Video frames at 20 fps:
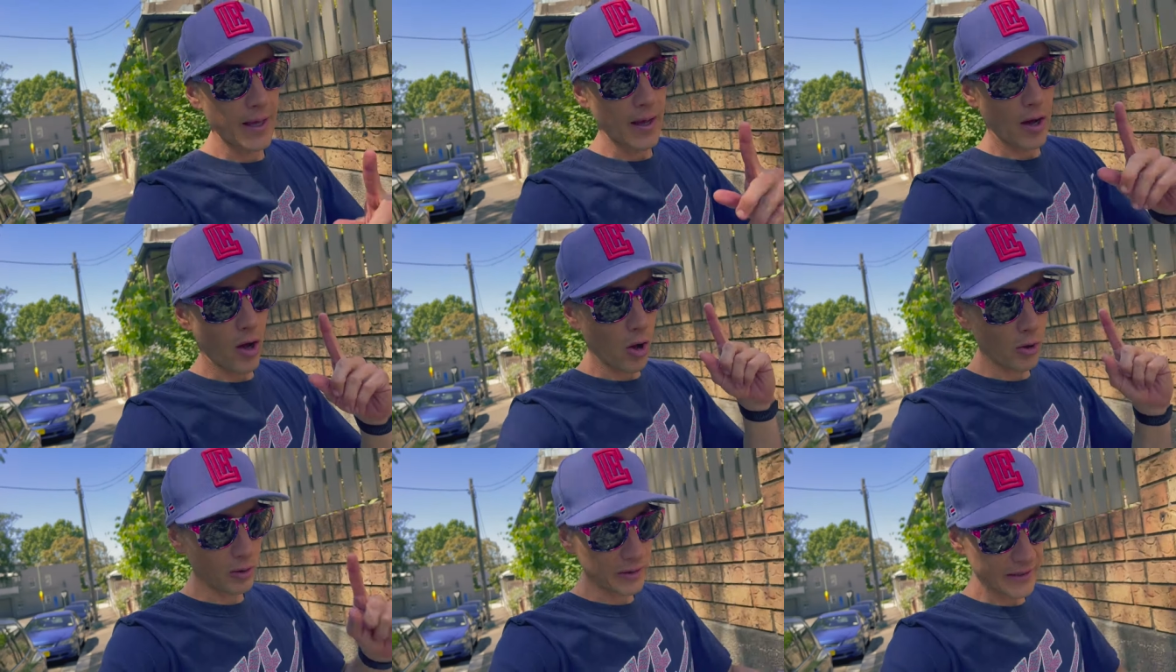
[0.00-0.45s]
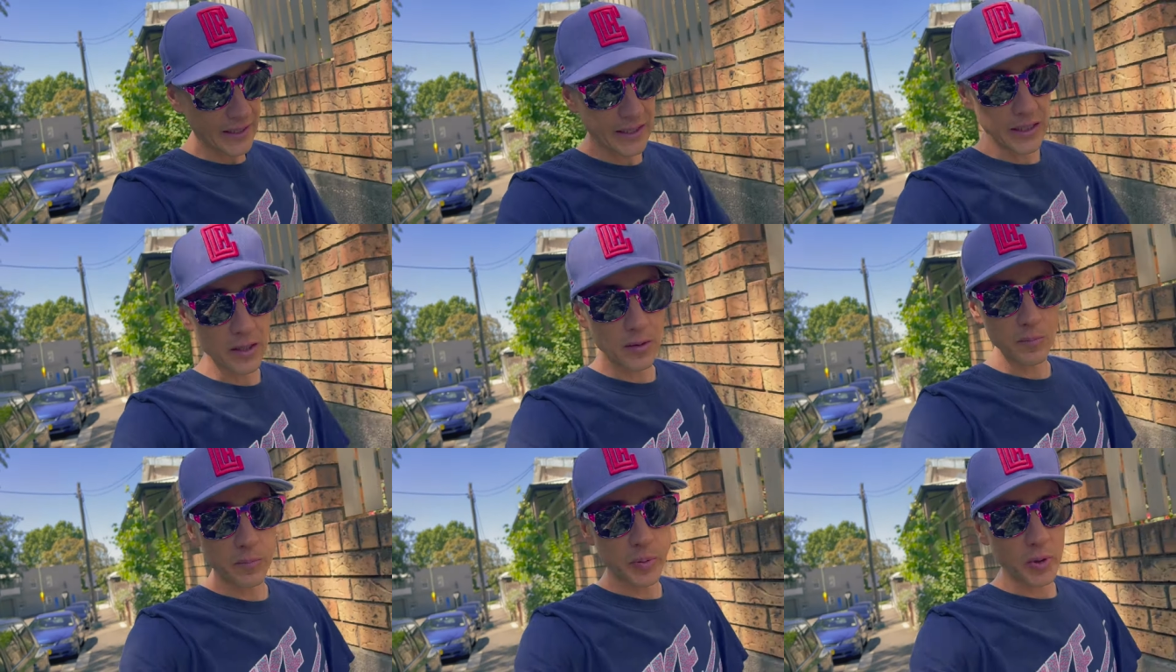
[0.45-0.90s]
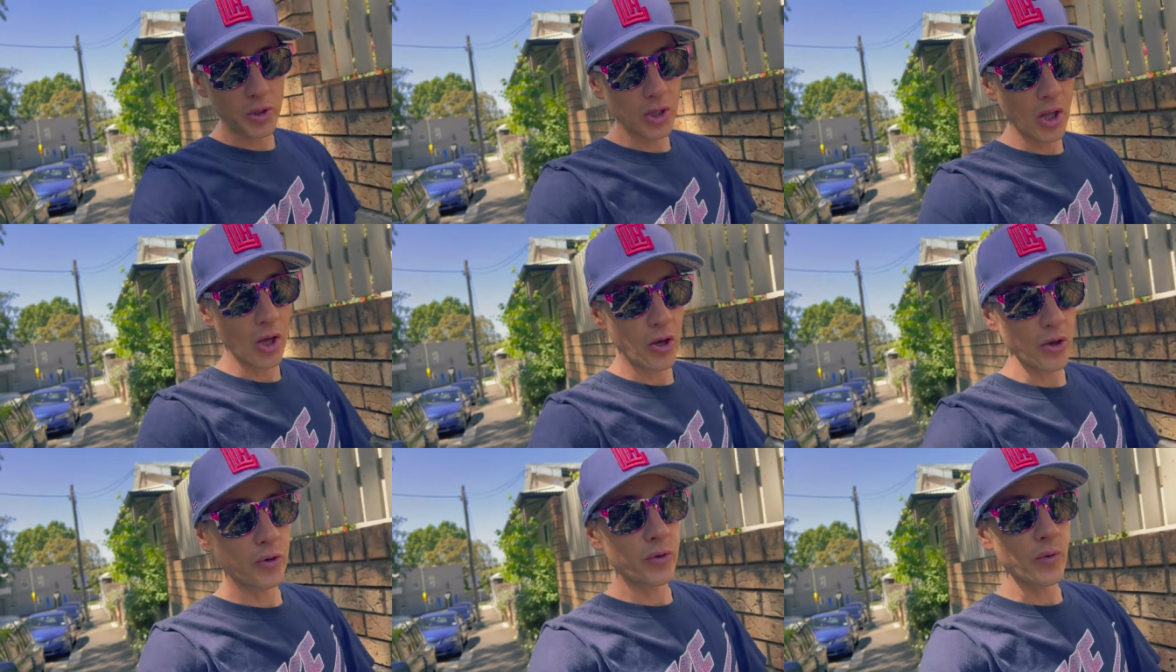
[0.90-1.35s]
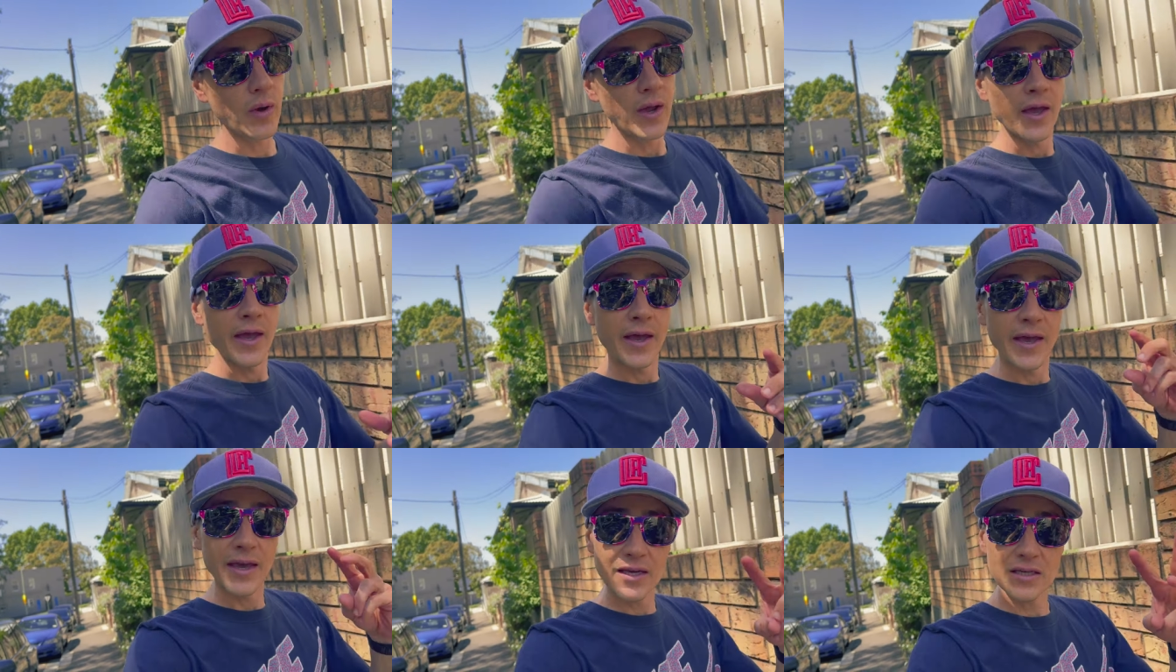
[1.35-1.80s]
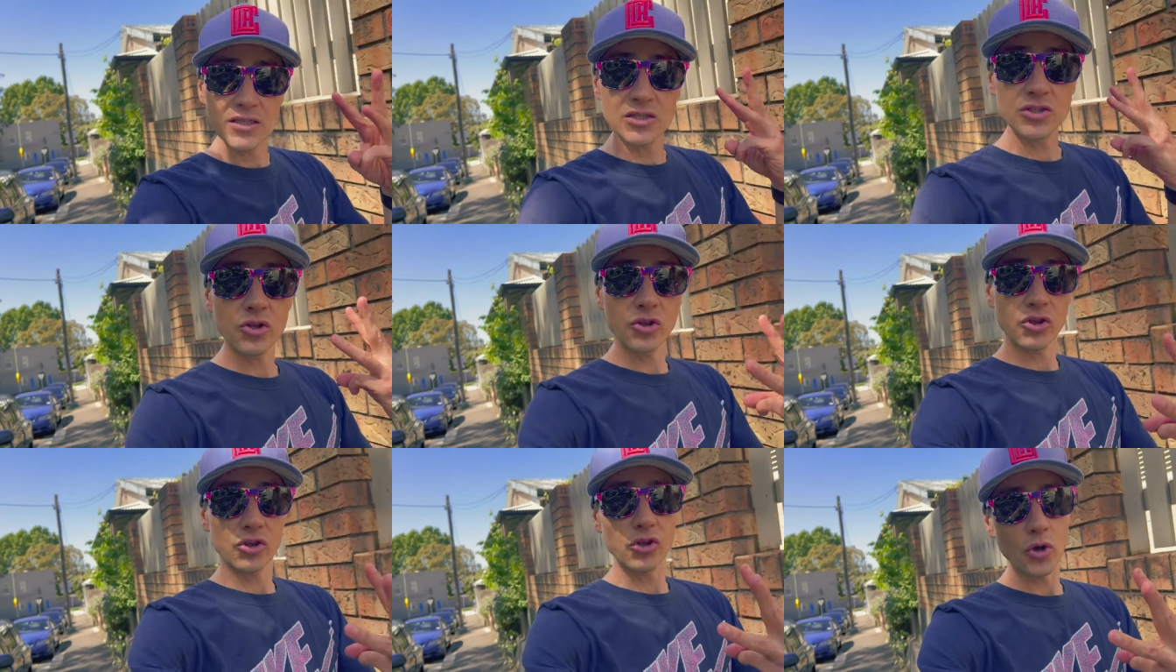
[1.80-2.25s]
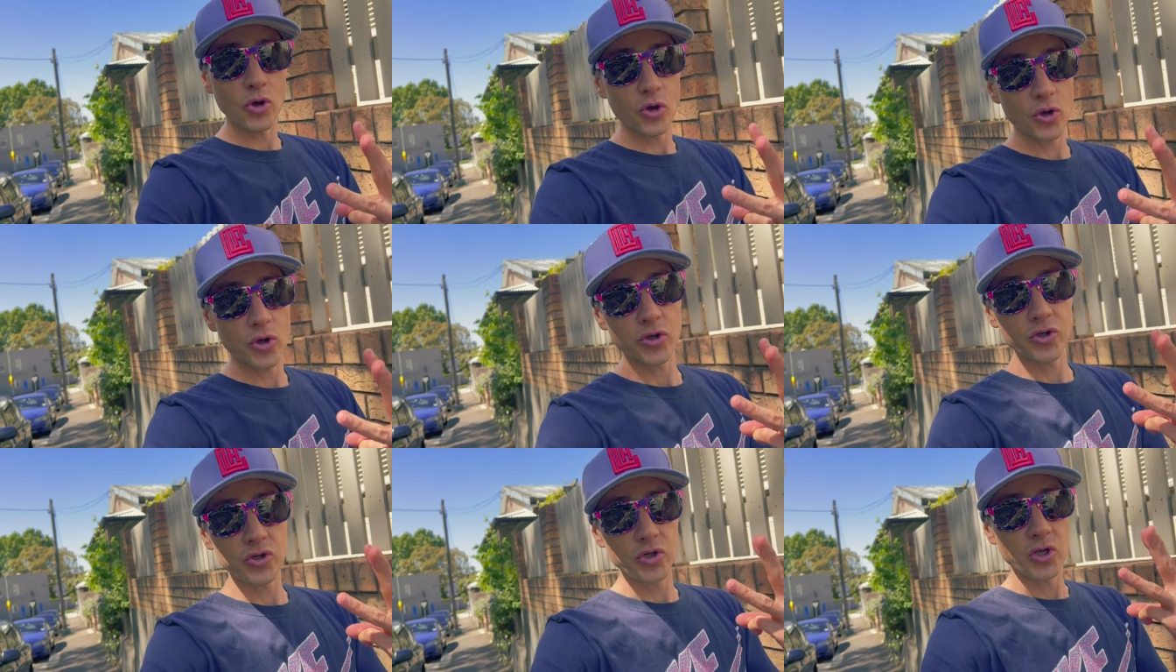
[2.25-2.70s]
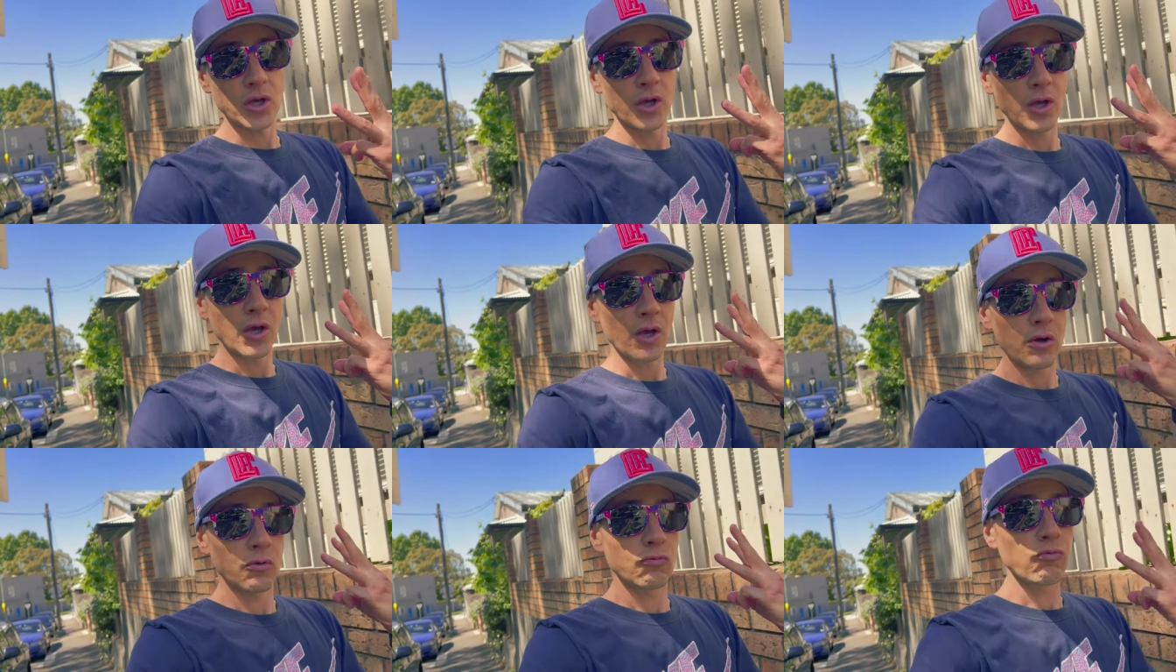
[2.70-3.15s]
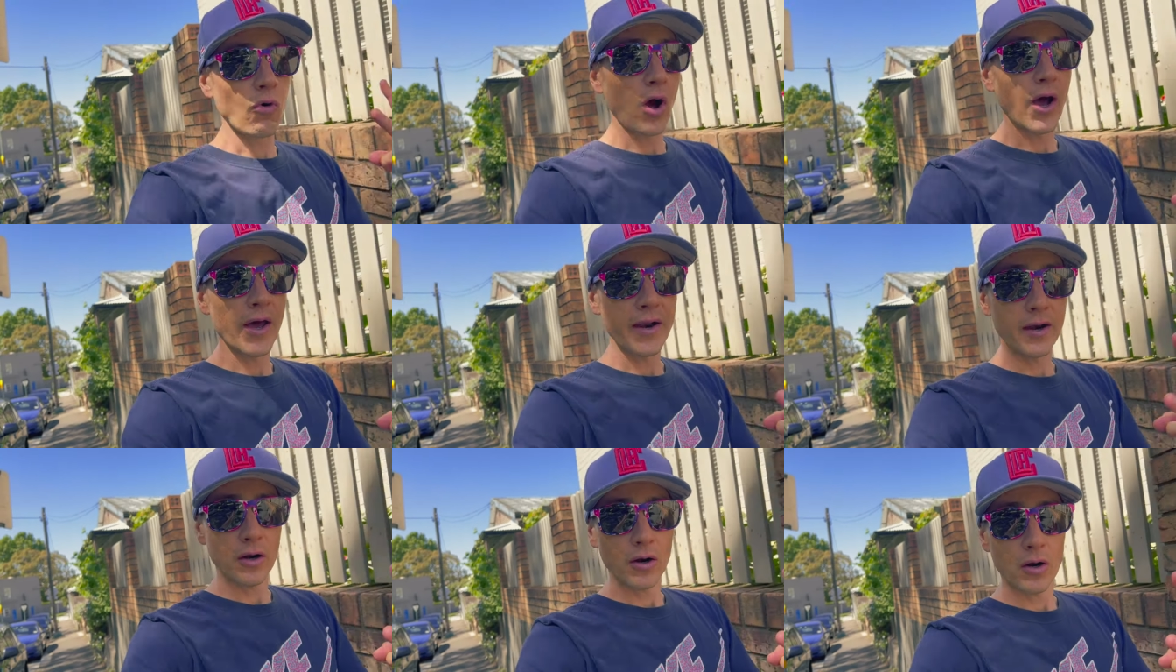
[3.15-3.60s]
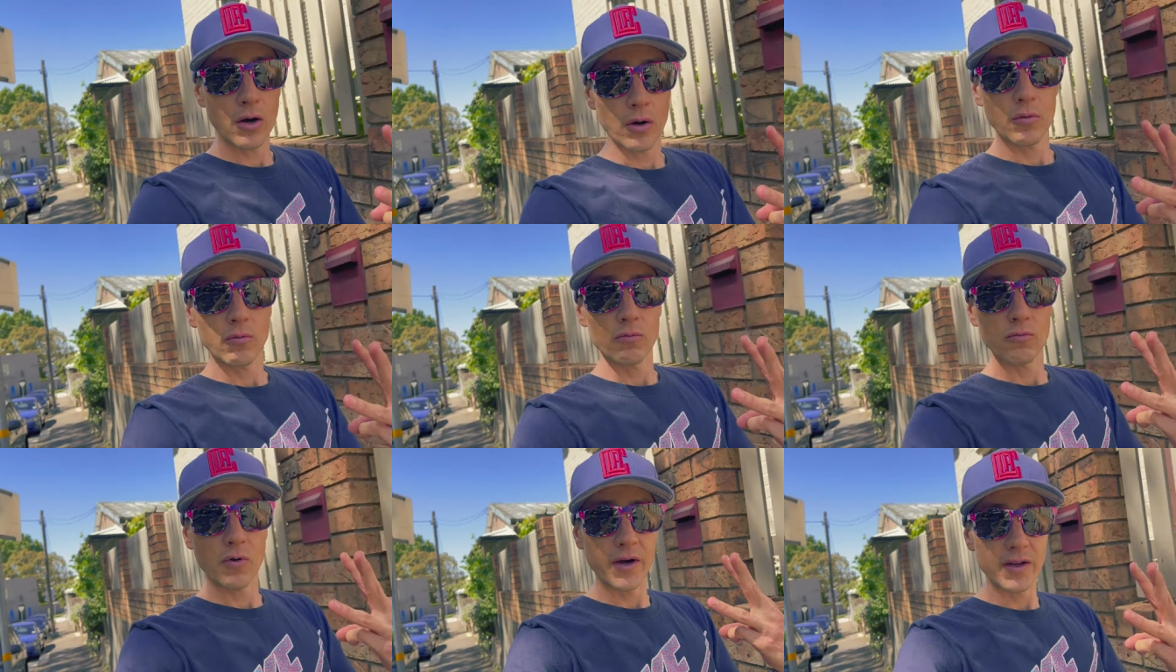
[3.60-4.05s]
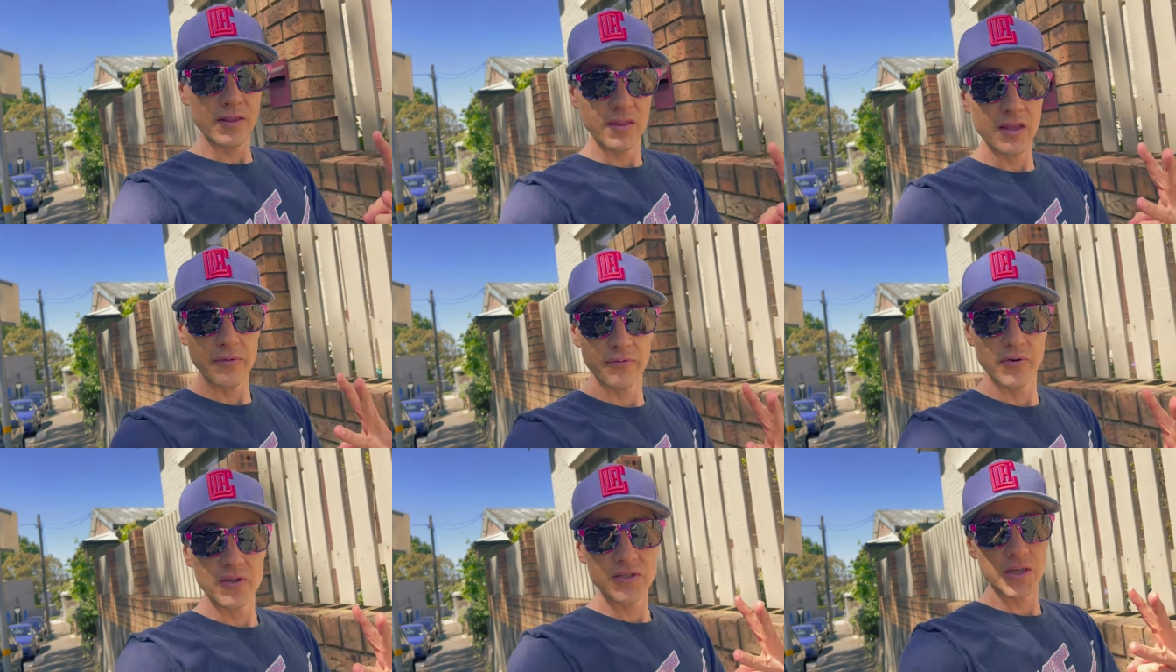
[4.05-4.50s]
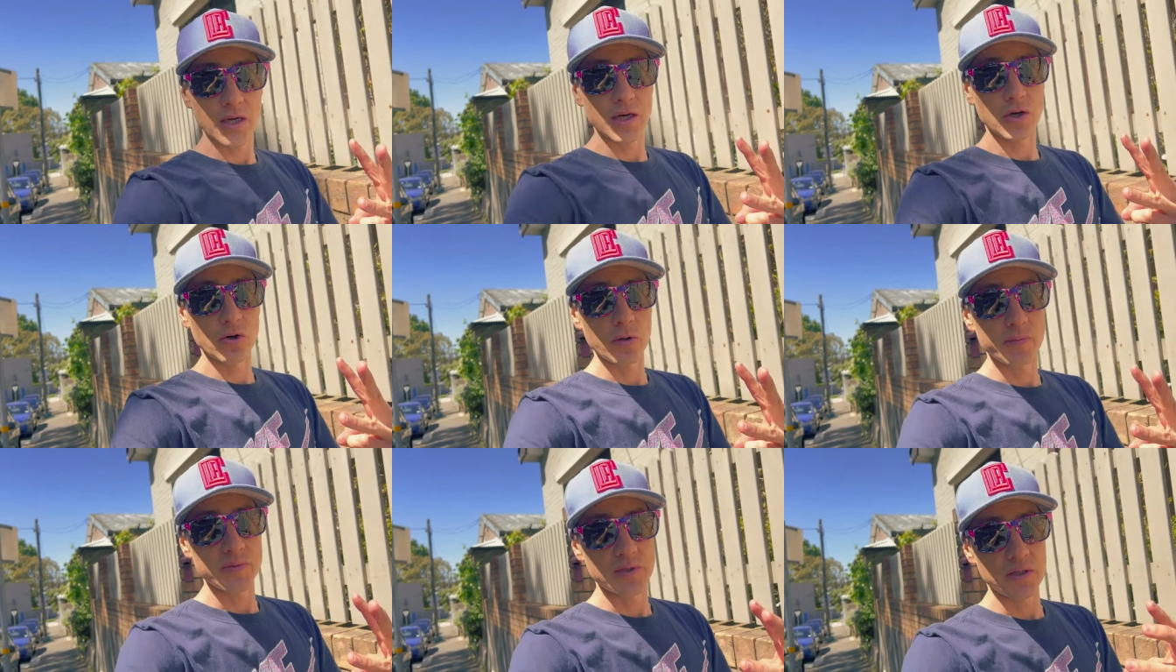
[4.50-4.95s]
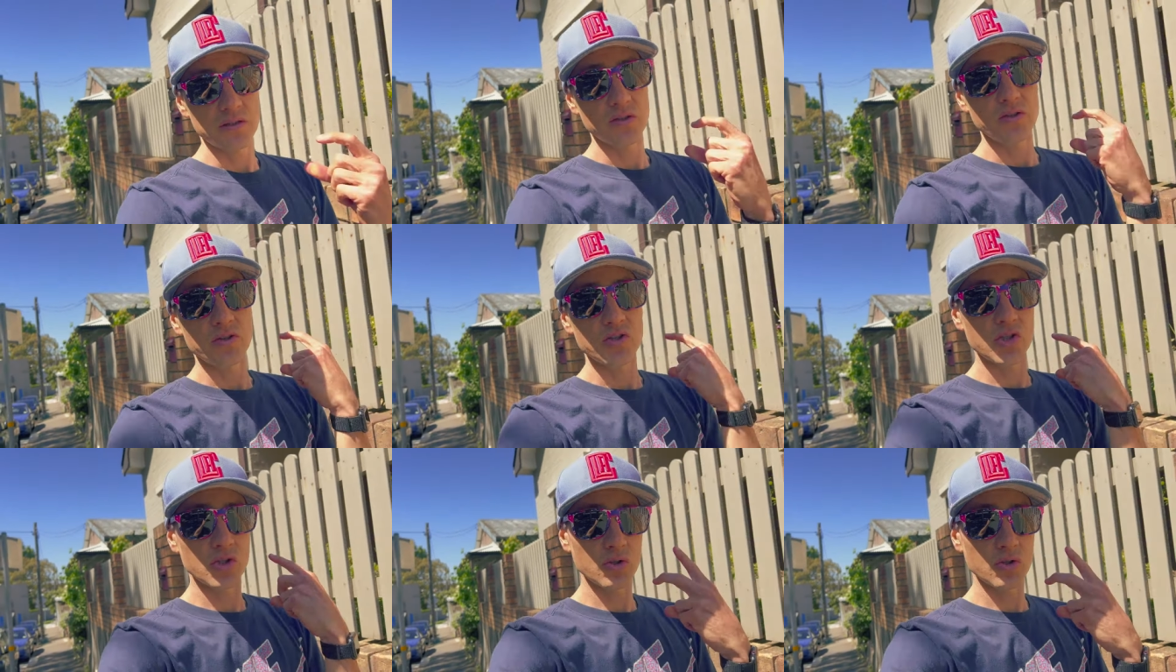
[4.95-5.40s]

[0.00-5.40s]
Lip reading: I'll link it below. He is the third rider running the FSA group set. So there's